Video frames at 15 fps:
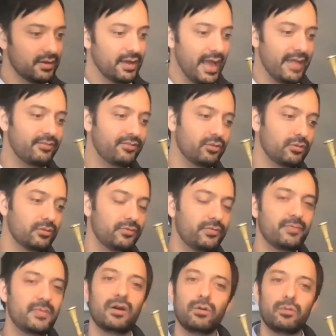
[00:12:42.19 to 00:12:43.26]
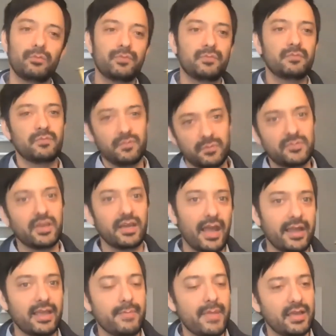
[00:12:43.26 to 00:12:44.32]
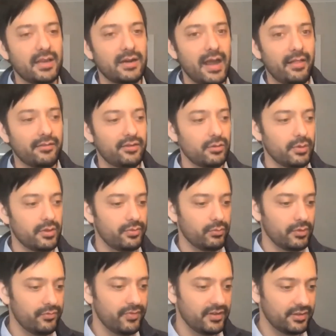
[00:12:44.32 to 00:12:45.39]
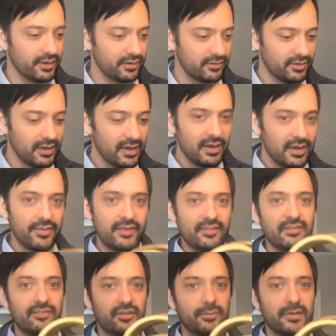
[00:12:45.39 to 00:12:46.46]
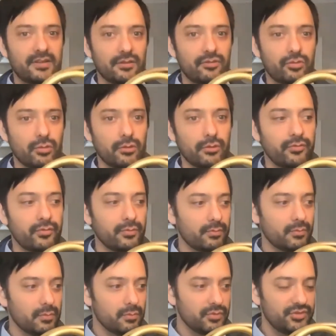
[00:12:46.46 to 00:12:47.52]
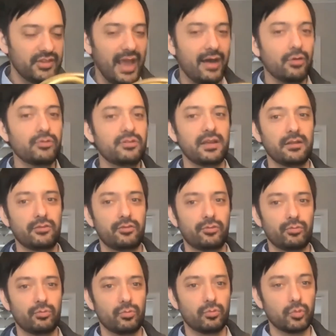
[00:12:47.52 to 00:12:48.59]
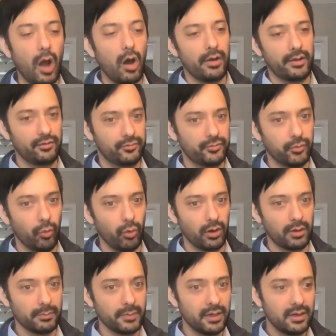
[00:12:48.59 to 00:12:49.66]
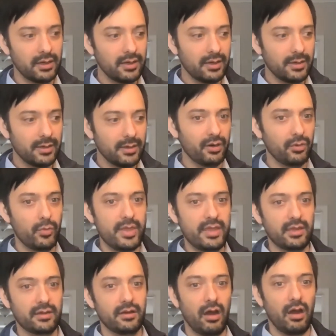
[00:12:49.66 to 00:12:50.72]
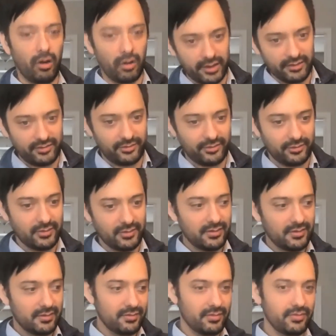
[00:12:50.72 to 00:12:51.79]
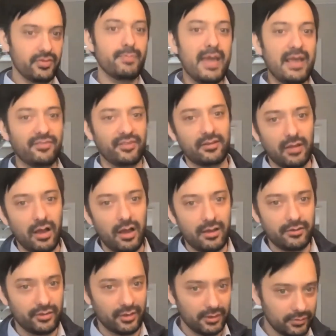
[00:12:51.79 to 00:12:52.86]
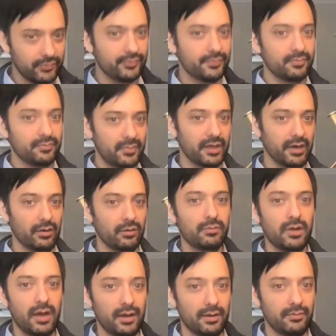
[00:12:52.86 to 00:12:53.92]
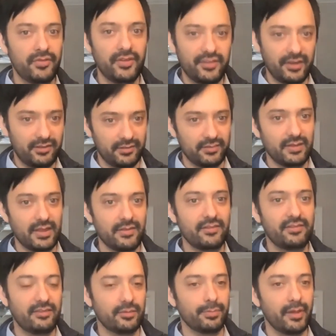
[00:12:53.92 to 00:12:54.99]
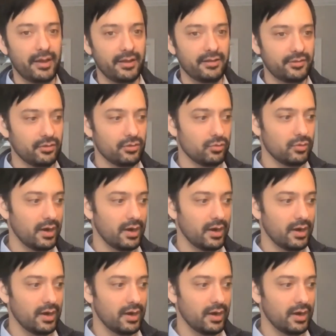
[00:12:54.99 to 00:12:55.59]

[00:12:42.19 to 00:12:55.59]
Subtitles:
And sort of, you know, to again make an analogy with physics, this instrument is sort of sound in its rawest form, but we can harness the basic laws of, you know, physics, in this case applied to